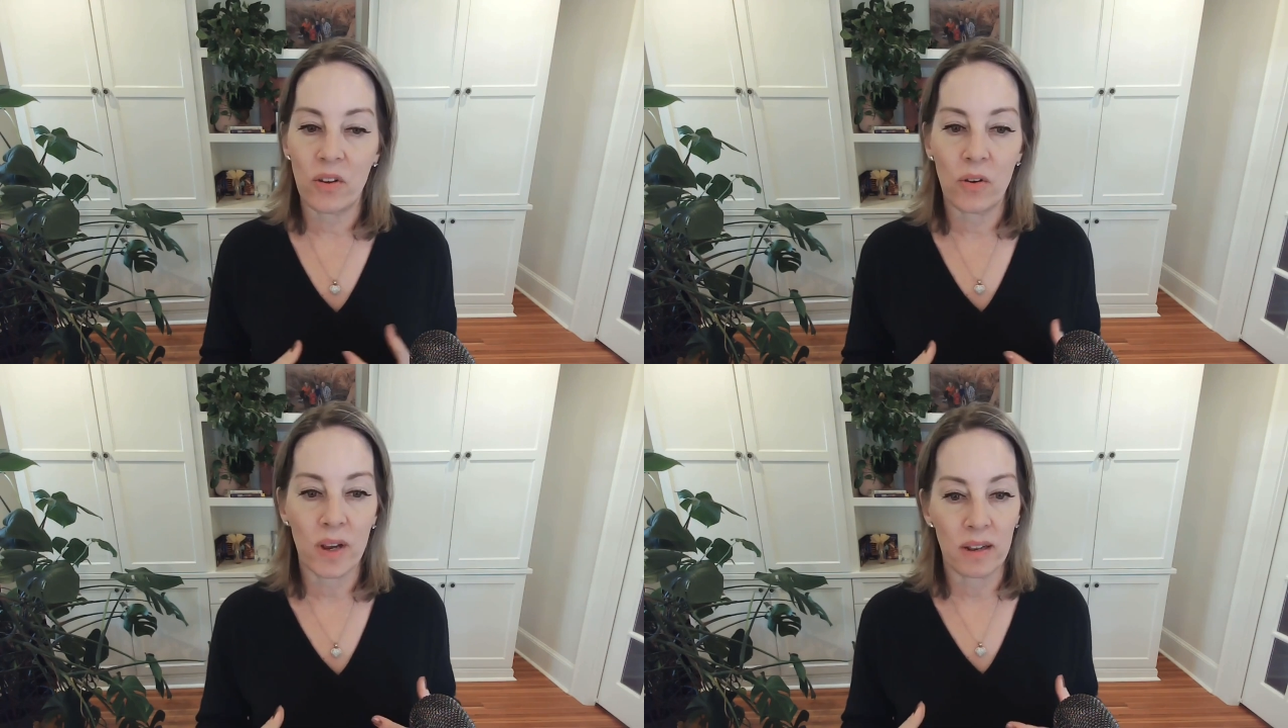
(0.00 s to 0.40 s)

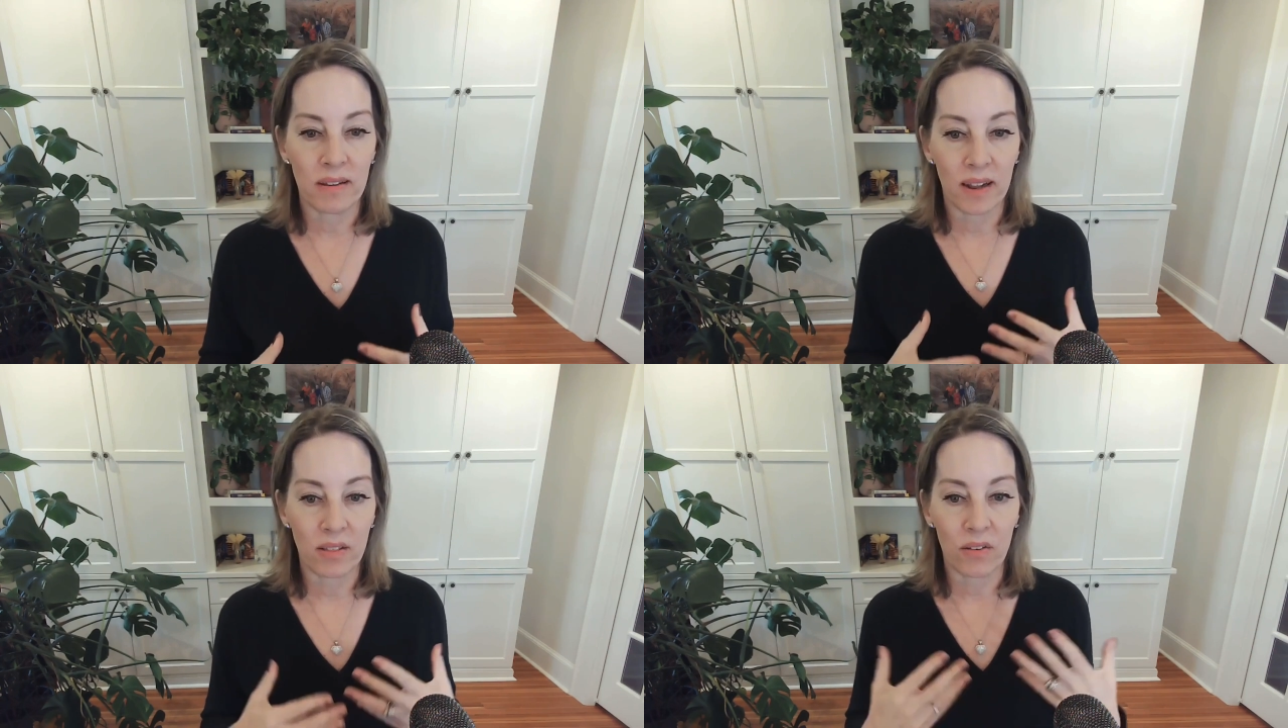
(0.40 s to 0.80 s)
You can
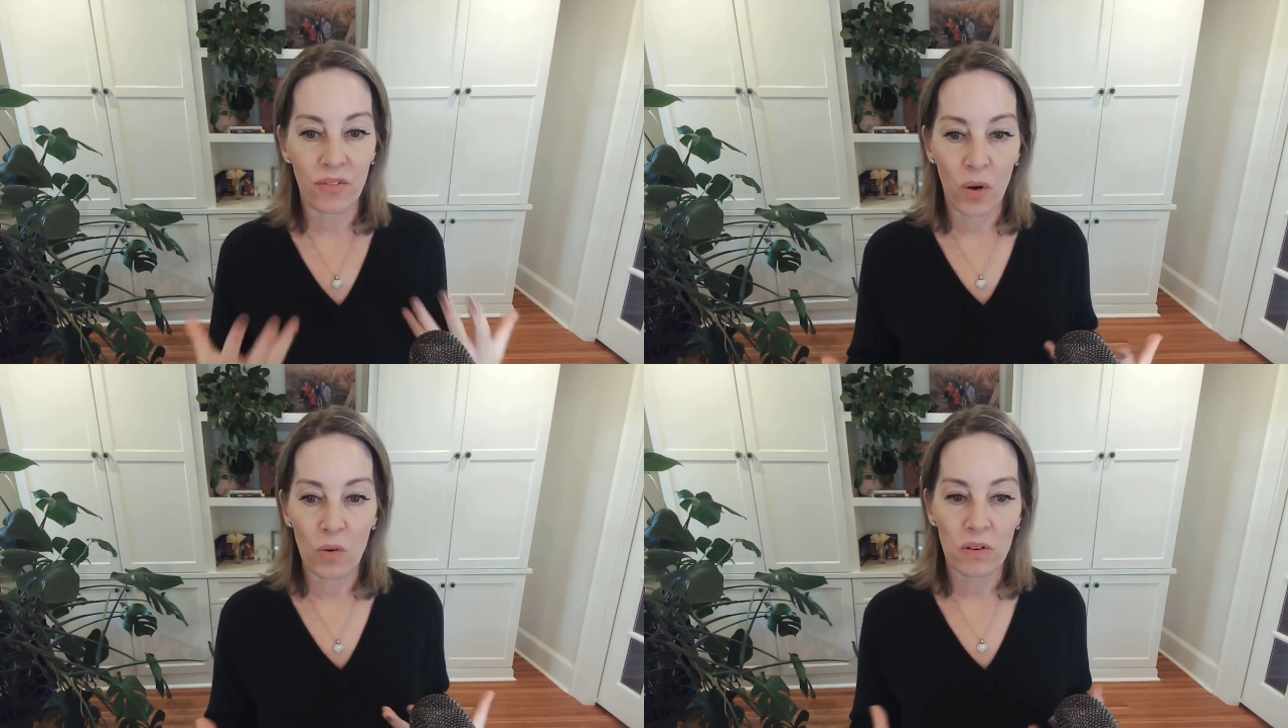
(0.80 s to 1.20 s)
set the
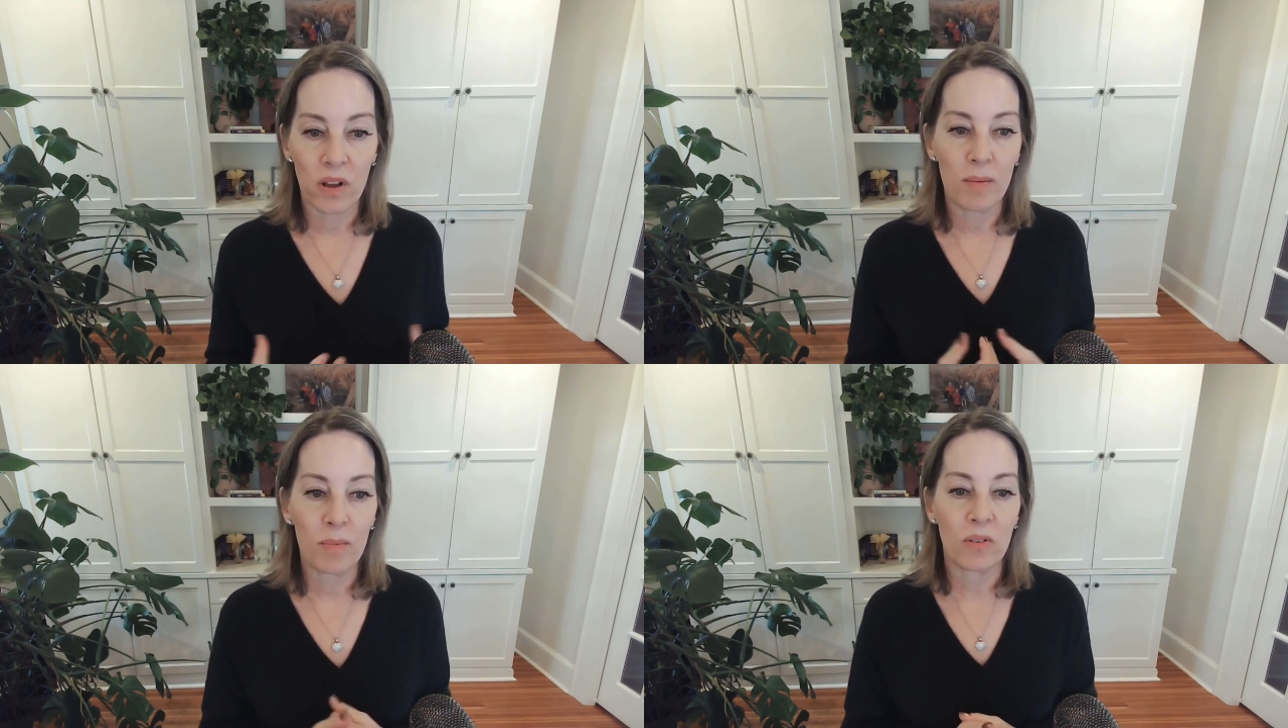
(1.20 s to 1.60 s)
phone
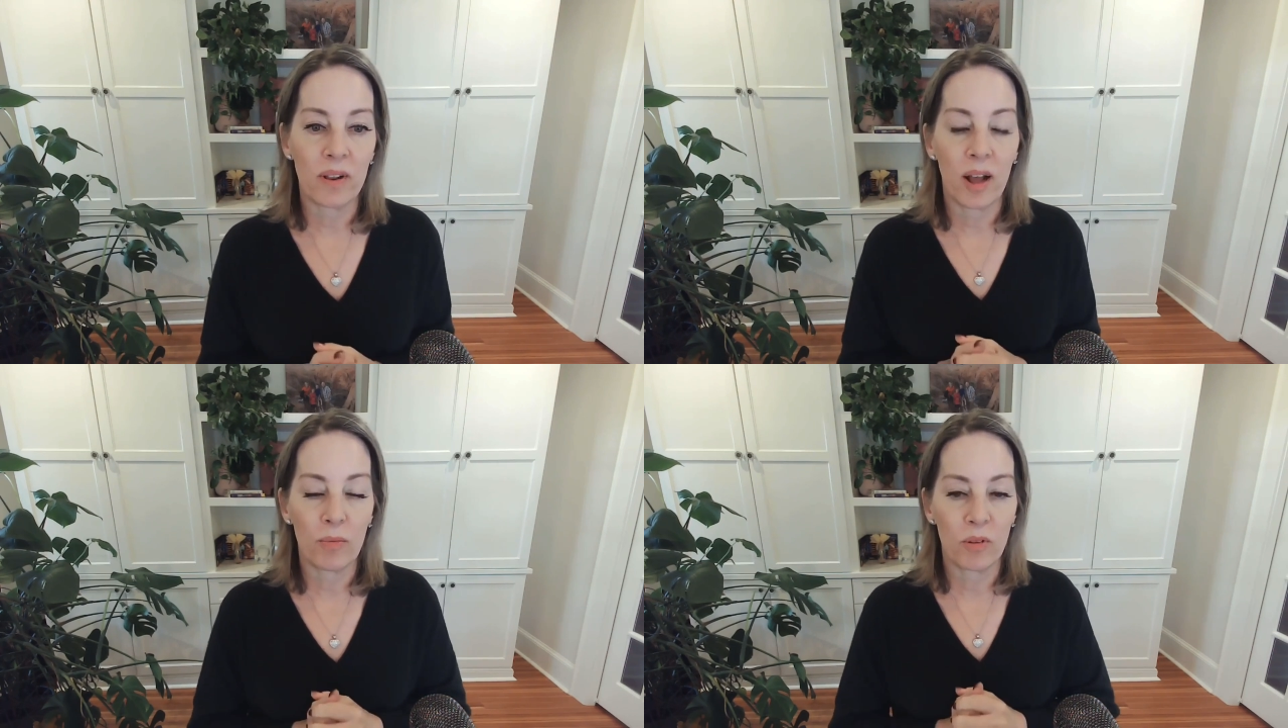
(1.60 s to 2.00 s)
timers to
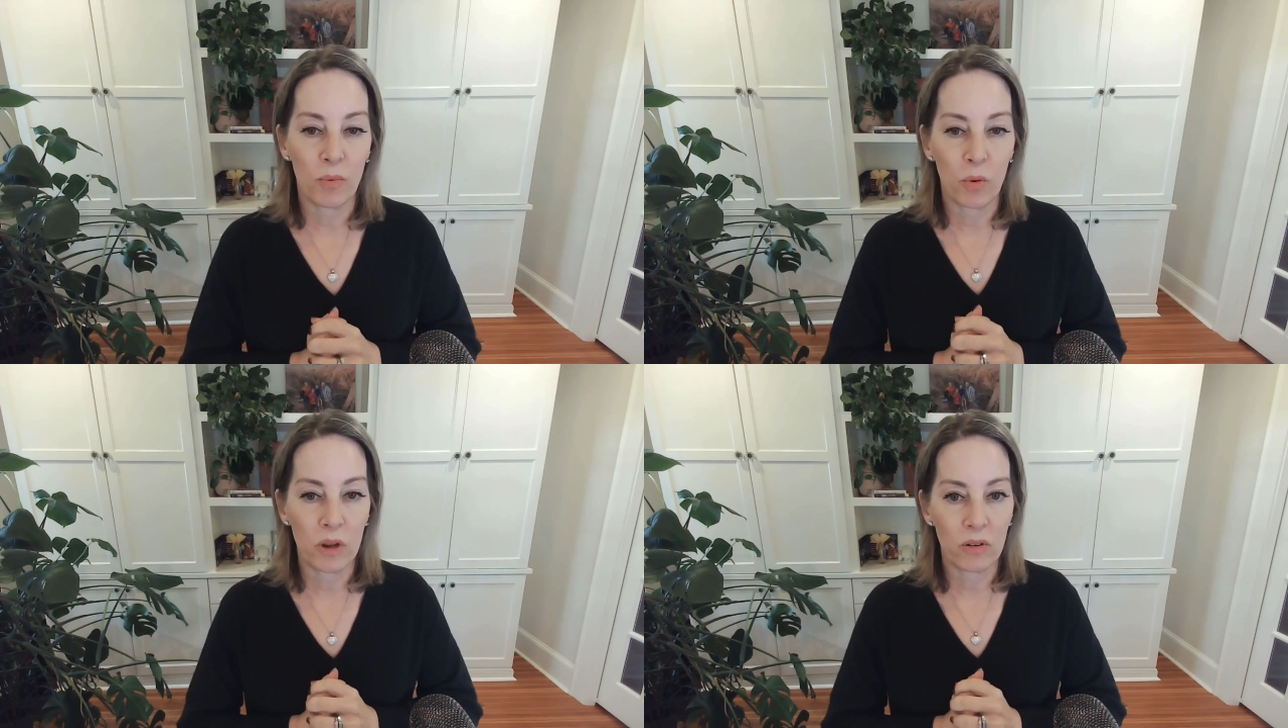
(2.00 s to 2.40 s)
help
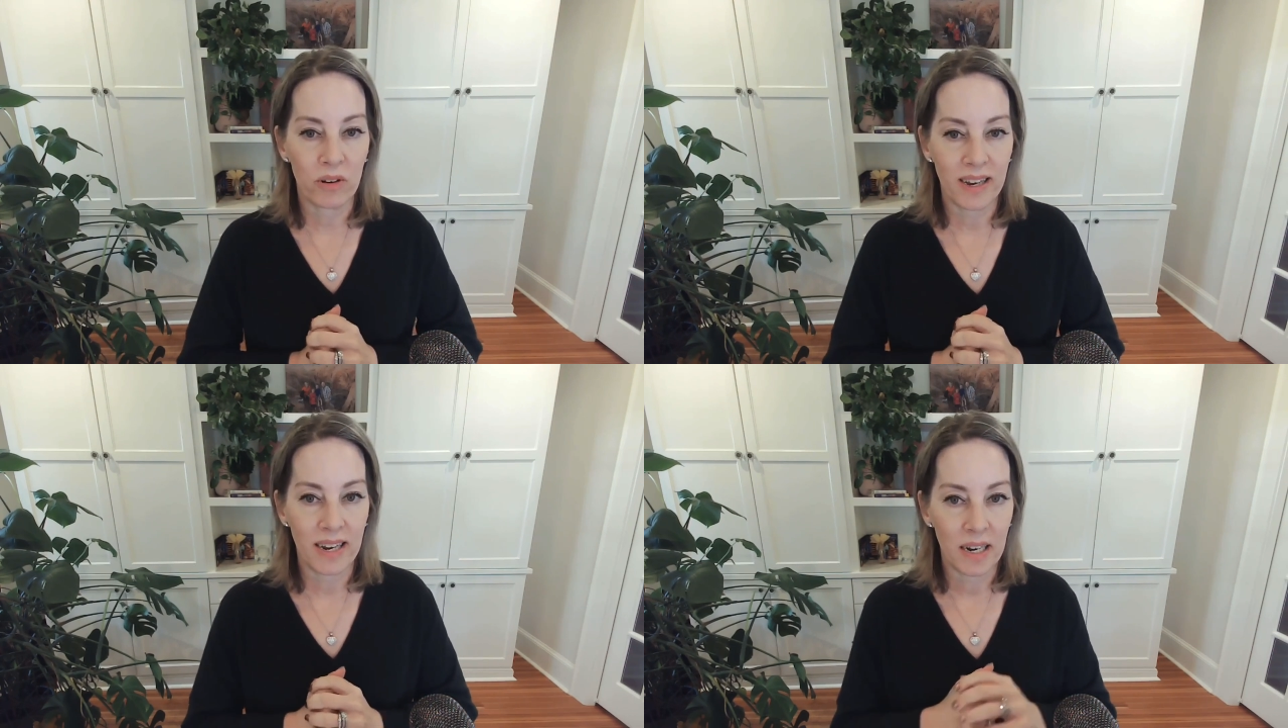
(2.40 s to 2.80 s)
support your
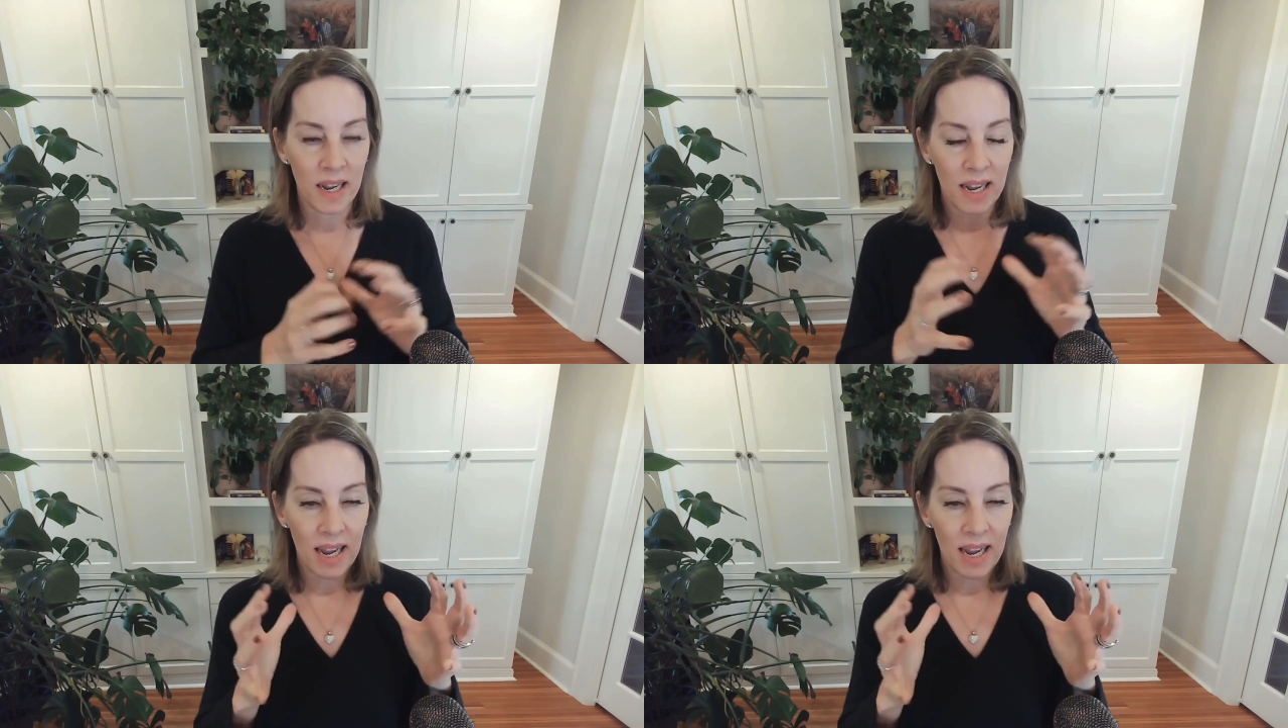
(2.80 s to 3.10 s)
teen.